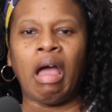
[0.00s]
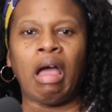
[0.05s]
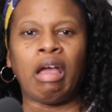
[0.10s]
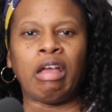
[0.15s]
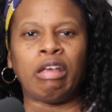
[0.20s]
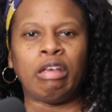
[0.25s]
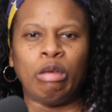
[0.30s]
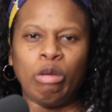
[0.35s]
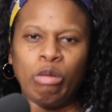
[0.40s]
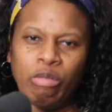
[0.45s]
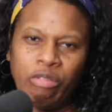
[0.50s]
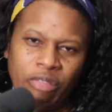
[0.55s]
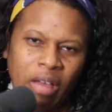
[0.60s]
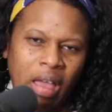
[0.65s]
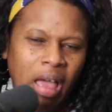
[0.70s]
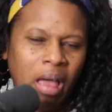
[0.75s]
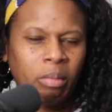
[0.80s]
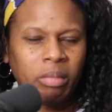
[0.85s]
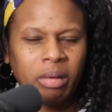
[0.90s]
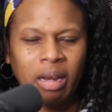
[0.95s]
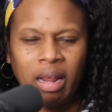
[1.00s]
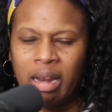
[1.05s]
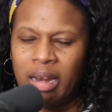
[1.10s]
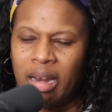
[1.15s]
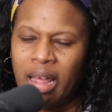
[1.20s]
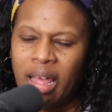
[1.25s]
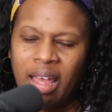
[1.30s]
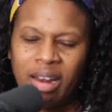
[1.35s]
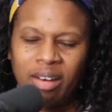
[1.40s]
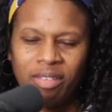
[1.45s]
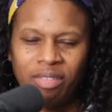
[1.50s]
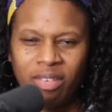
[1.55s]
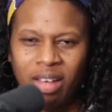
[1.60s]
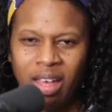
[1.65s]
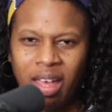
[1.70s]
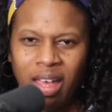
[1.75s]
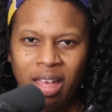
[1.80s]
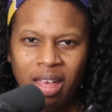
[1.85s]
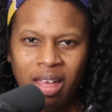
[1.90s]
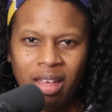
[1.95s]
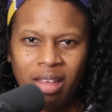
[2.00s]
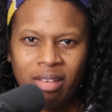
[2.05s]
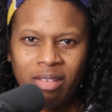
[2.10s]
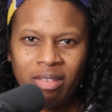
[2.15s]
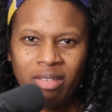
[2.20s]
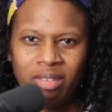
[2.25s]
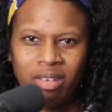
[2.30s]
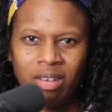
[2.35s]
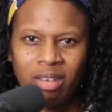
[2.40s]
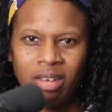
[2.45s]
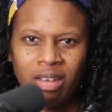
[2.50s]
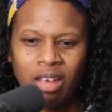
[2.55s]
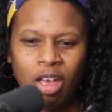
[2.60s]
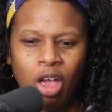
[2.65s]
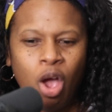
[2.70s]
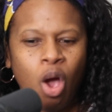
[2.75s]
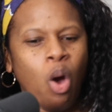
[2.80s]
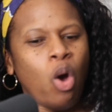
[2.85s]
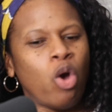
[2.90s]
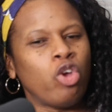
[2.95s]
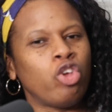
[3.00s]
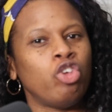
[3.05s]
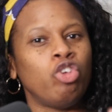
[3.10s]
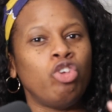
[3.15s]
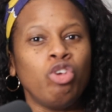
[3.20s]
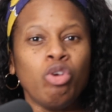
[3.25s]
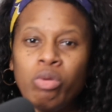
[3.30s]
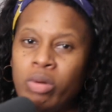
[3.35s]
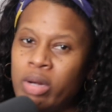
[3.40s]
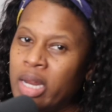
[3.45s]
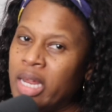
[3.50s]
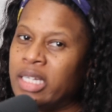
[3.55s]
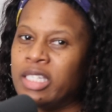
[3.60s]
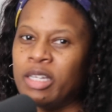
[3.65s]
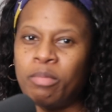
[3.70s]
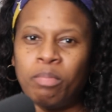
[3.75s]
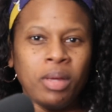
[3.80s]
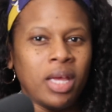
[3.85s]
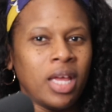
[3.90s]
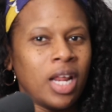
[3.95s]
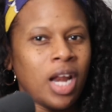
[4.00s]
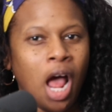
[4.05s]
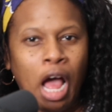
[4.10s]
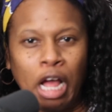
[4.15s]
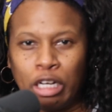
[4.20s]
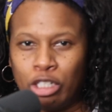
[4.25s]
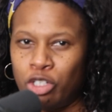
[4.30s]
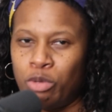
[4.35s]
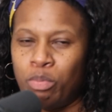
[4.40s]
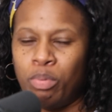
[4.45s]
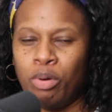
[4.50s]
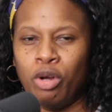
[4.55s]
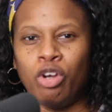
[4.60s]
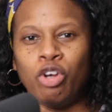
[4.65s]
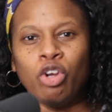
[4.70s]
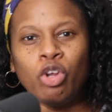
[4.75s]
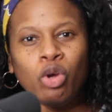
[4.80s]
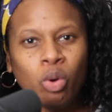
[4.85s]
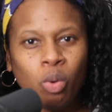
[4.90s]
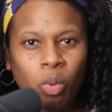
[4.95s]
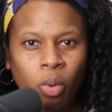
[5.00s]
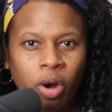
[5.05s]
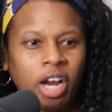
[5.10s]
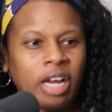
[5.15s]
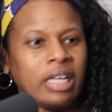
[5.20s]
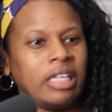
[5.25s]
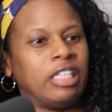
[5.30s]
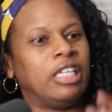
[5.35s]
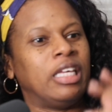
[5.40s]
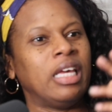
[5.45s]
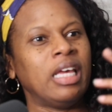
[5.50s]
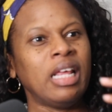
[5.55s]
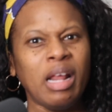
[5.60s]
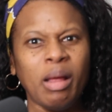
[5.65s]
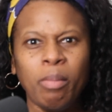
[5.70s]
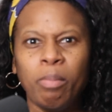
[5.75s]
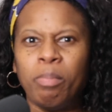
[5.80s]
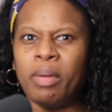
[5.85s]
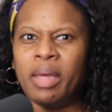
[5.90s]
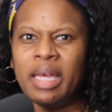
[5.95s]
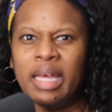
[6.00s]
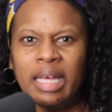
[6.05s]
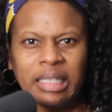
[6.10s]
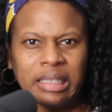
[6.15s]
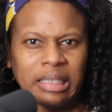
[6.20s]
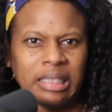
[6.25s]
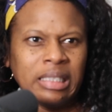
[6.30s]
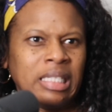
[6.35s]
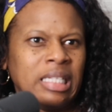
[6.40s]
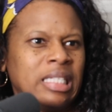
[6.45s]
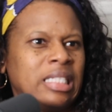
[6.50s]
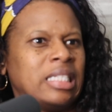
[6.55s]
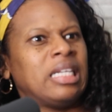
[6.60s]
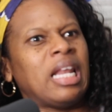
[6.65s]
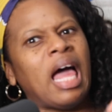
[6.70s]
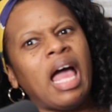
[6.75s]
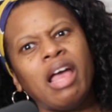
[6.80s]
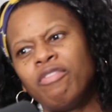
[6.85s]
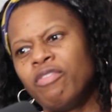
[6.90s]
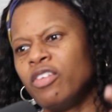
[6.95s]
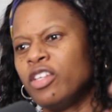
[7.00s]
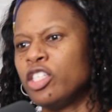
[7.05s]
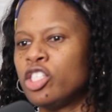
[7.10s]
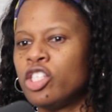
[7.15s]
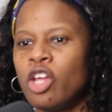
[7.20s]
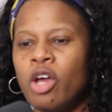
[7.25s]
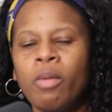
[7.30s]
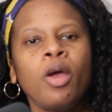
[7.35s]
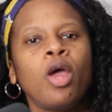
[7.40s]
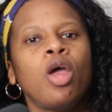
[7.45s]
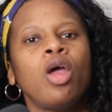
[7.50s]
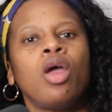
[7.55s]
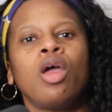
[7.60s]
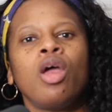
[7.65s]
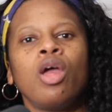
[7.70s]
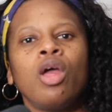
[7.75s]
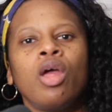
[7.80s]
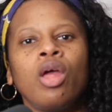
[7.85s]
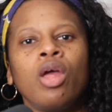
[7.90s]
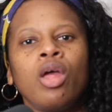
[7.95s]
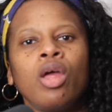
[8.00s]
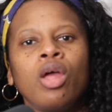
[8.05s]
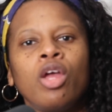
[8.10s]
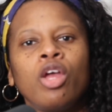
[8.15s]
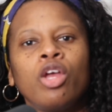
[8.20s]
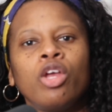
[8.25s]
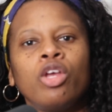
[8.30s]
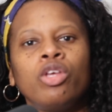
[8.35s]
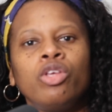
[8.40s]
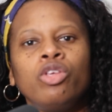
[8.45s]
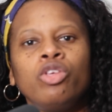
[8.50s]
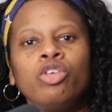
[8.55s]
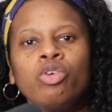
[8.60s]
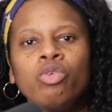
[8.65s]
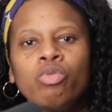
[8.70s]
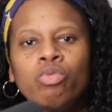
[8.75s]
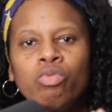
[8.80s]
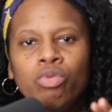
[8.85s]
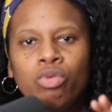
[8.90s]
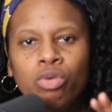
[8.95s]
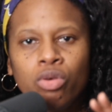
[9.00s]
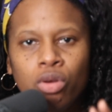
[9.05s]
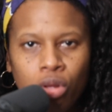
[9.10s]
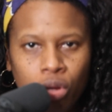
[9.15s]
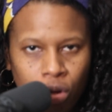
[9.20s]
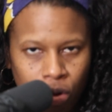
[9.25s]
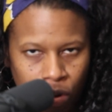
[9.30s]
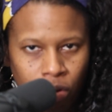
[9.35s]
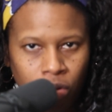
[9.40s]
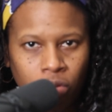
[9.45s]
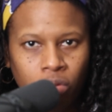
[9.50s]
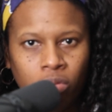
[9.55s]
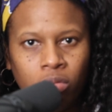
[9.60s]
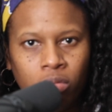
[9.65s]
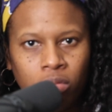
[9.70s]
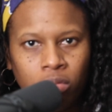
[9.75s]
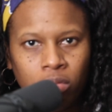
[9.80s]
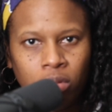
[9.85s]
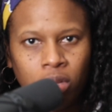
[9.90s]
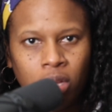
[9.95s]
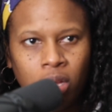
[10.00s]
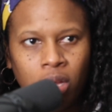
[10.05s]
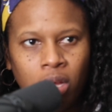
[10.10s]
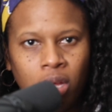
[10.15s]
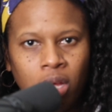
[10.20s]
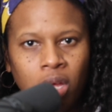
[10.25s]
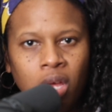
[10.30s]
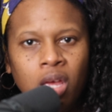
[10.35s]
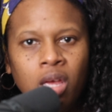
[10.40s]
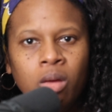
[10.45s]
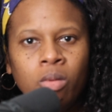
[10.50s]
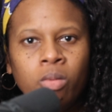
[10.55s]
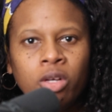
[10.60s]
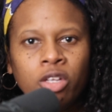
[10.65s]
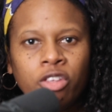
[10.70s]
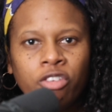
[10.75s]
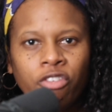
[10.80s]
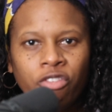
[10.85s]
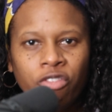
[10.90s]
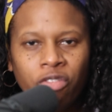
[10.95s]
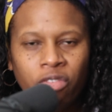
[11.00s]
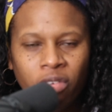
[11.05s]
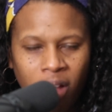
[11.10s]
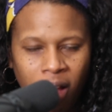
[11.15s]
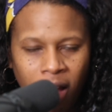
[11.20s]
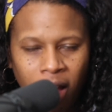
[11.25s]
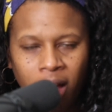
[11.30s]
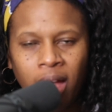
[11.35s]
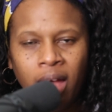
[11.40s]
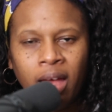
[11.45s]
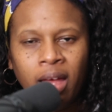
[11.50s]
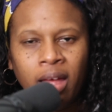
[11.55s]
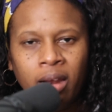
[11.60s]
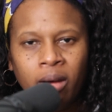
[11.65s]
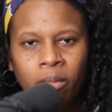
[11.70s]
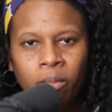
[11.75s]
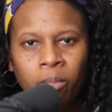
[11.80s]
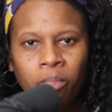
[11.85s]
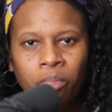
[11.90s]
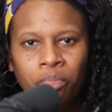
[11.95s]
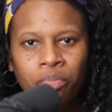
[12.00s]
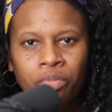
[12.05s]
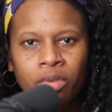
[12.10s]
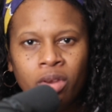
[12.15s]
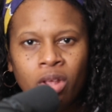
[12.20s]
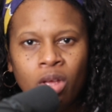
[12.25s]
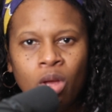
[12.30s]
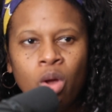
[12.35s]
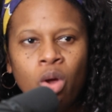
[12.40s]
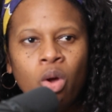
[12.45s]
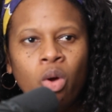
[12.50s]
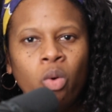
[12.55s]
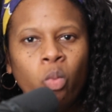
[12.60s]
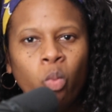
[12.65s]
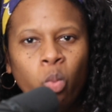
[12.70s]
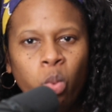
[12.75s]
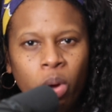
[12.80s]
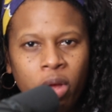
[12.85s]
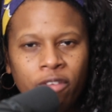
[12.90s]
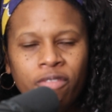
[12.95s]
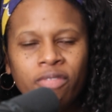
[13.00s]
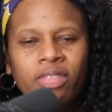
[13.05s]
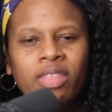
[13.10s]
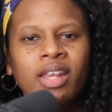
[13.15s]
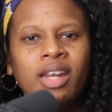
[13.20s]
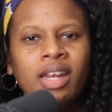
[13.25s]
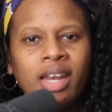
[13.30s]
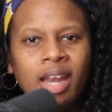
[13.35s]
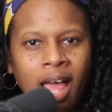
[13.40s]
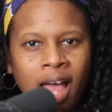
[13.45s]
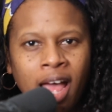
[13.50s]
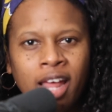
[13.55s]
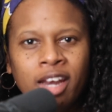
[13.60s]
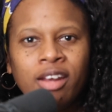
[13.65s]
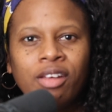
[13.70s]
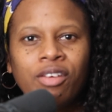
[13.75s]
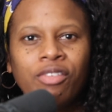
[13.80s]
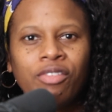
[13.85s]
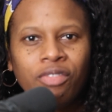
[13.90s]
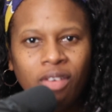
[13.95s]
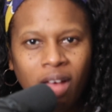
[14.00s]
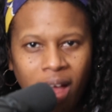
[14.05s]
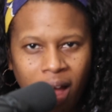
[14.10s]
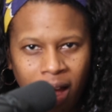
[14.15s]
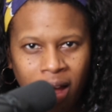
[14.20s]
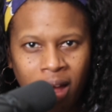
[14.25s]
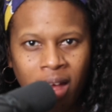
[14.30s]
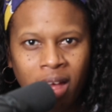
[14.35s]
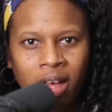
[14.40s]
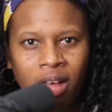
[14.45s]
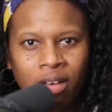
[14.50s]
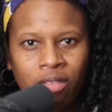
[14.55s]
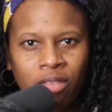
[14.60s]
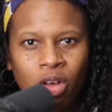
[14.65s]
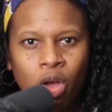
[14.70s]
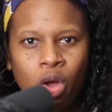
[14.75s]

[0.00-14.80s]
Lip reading: you fine with that 9-to-5? You need to be an entrepreneur. Get a business. Life is so... You knew he was fine with the 9-to-5